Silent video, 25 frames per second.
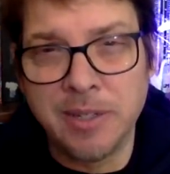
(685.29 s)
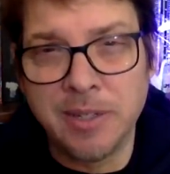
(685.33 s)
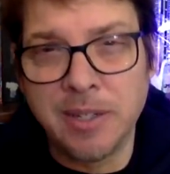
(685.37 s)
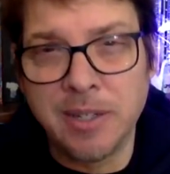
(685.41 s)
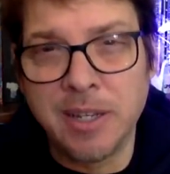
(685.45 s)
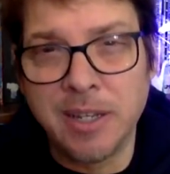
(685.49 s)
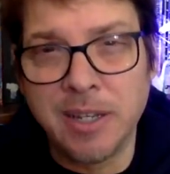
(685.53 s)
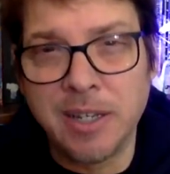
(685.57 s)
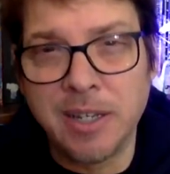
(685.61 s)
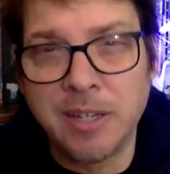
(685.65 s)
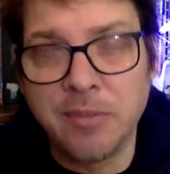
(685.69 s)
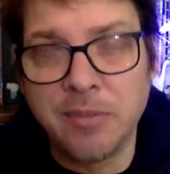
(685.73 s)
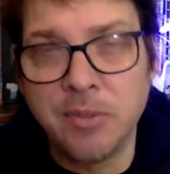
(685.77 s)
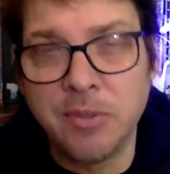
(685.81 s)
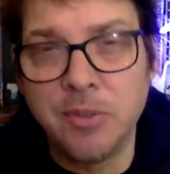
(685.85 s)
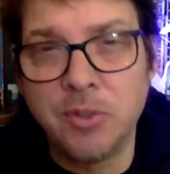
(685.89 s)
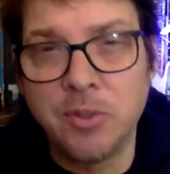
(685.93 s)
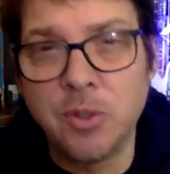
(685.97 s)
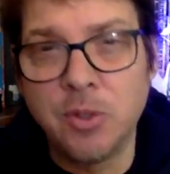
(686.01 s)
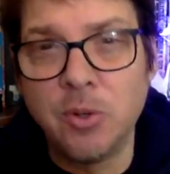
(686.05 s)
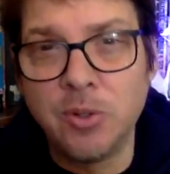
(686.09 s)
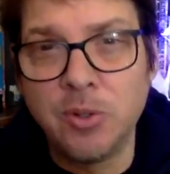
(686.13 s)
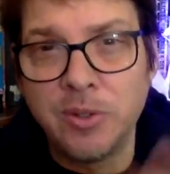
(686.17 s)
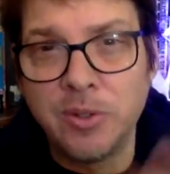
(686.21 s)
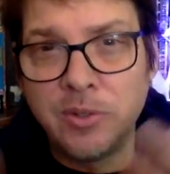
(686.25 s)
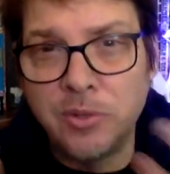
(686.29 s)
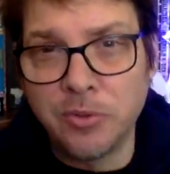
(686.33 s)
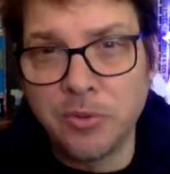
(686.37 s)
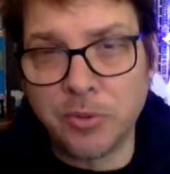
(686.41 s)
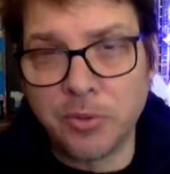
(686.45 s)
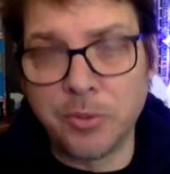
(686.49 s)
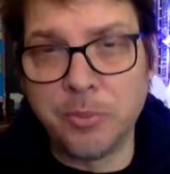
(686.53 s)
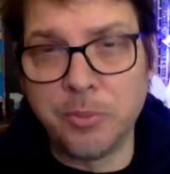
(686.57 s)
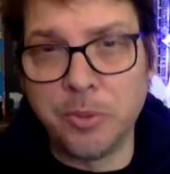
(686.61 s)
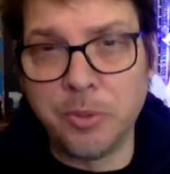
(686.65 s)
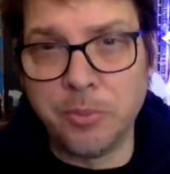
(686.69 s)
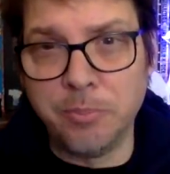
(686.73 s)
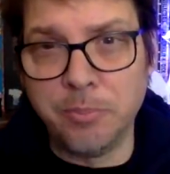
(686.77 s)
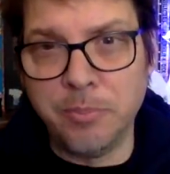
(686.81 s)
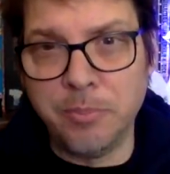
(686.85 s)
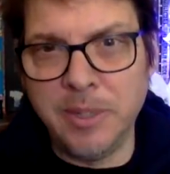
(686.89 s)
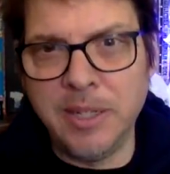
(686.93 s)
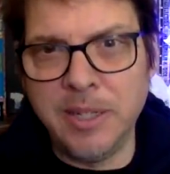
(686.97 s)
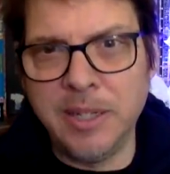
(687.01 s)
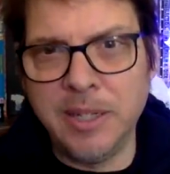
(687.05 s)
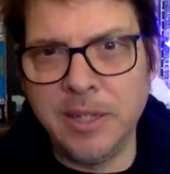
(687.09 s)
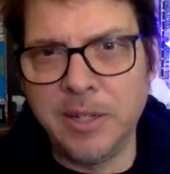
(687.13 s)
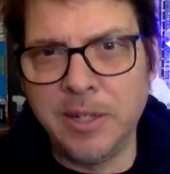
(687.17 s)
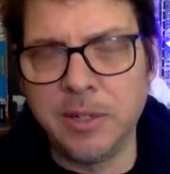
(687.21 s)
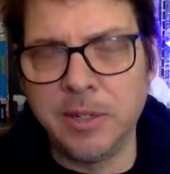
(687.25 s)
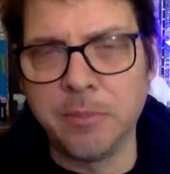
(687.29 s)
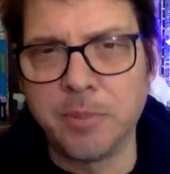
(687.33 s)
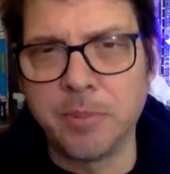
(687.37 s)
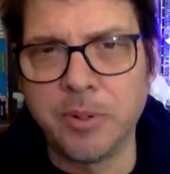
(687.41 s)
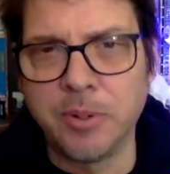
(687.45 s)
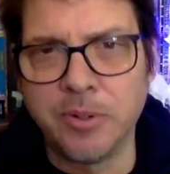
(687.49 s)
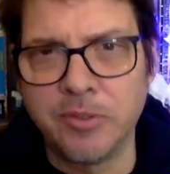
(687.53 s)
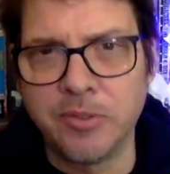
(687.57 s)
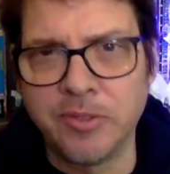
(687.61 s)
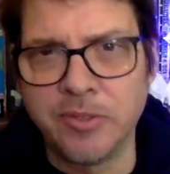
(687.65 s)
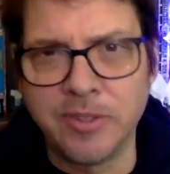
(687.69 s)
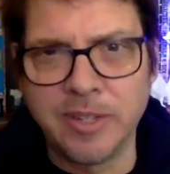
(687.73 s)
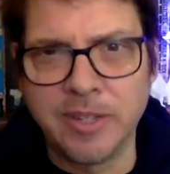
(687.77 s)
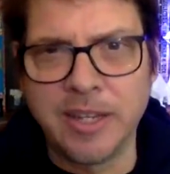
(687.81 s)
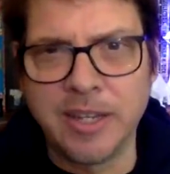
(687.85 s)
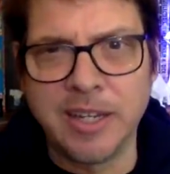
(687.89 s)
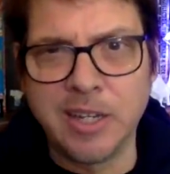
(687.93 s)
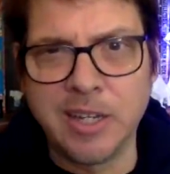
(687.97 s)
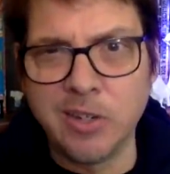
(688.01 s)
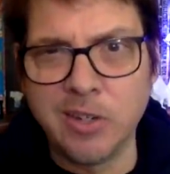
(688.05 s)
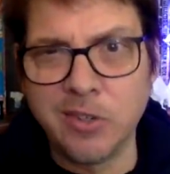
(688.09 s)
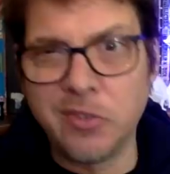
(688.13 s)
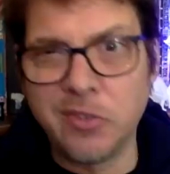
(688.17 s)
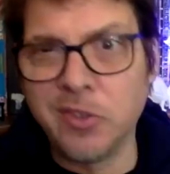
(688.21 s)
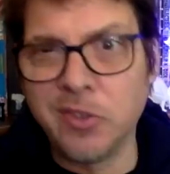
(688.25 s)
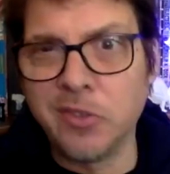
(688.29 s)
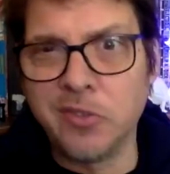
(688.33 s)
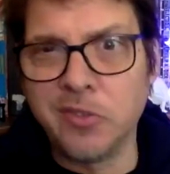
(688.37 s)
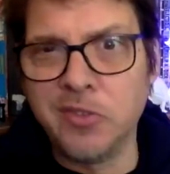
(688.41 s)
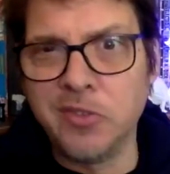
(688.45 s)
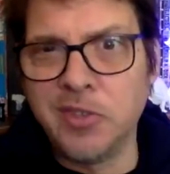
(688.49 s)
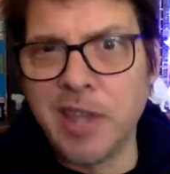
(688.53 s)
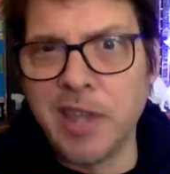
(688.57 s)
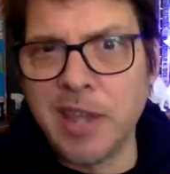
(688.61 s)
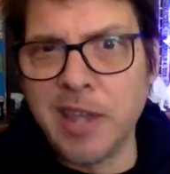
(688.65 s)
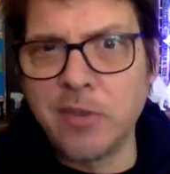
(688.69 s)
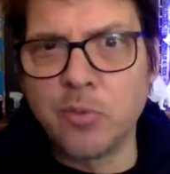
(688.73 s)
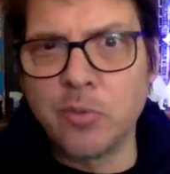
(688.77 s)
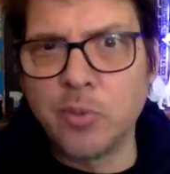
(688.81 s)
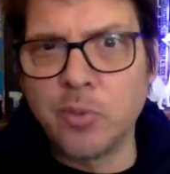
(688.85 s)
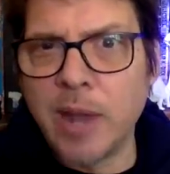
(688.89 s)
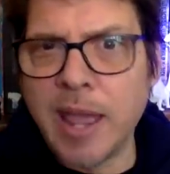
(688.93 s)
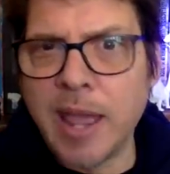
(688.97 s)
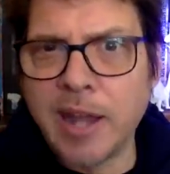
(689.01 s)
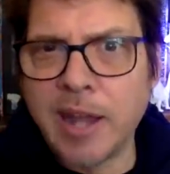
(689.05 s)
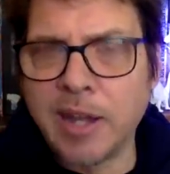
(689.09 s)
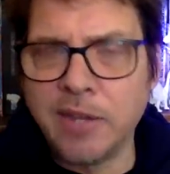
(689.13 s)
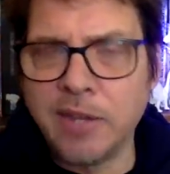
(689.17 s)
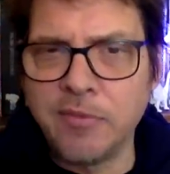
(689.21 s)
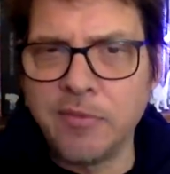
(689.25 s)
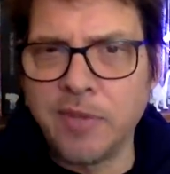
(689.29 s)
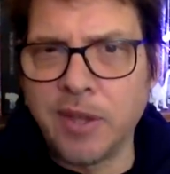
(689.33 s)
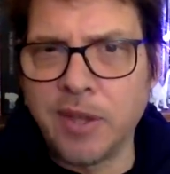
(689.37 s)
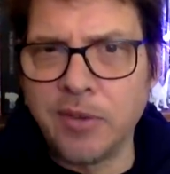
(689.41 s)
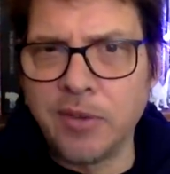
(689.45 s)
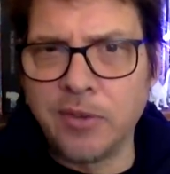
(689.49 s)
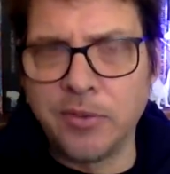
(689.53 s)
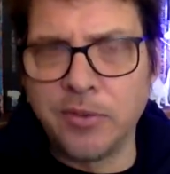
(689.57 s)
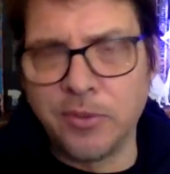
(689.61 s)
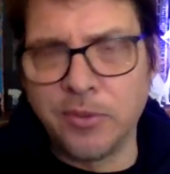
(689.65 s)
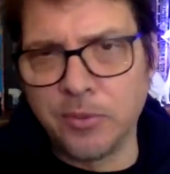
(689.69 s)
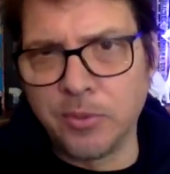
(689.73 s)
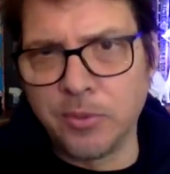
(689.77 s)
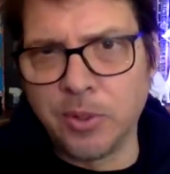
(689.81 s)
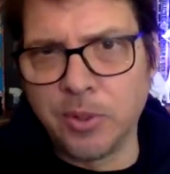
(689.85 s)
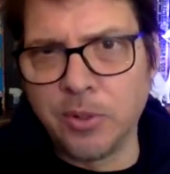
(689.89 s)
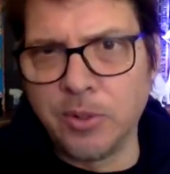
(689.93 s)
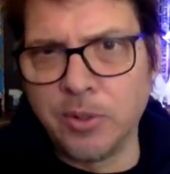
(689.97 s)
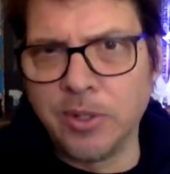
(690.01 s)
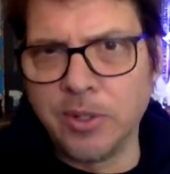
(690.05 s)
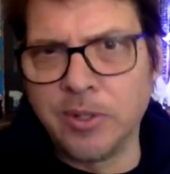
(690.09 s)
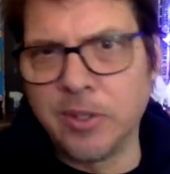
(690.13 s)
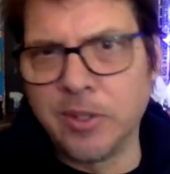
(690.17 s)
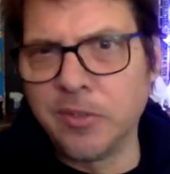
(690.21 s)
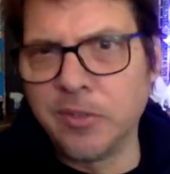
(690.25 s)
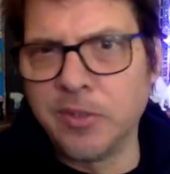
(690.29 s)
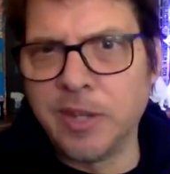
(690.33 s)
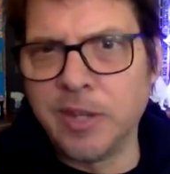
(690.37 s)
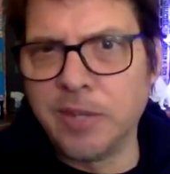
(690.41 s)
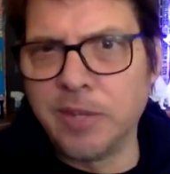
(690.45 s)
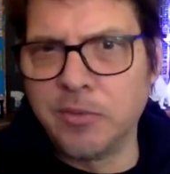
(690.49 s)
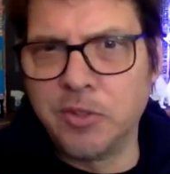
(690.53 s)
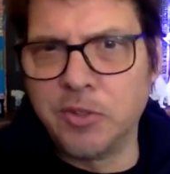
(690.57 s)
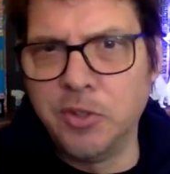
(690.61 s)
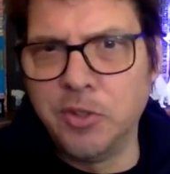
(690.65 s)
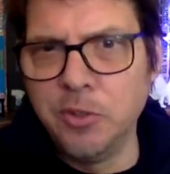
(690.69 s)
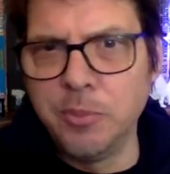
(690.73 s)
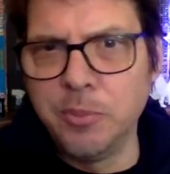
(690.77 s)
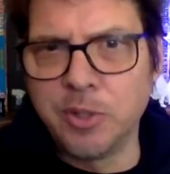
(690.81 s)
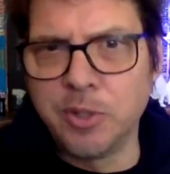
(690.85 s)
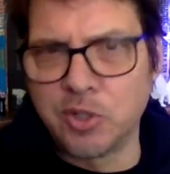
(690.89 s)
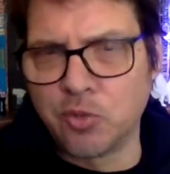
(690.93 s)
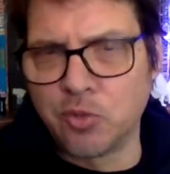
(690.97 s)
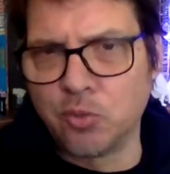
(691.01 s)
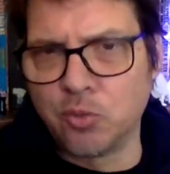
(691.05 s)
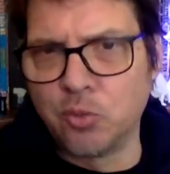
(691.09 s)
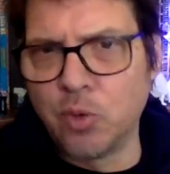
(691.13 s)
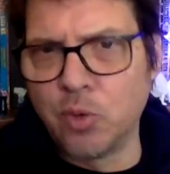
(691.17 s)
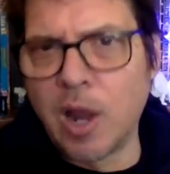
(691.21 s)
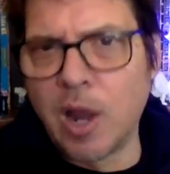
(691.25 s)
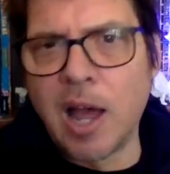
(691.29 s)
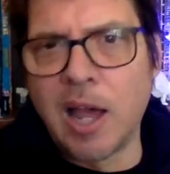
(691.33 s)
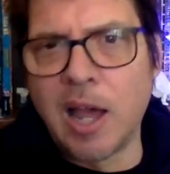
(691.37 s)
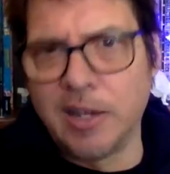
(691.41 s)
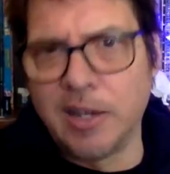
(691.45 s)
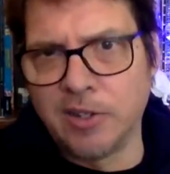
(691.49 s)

Like if you told a normal meat-eating person like here's this dead rat I found in the road, it doesn't have too much rot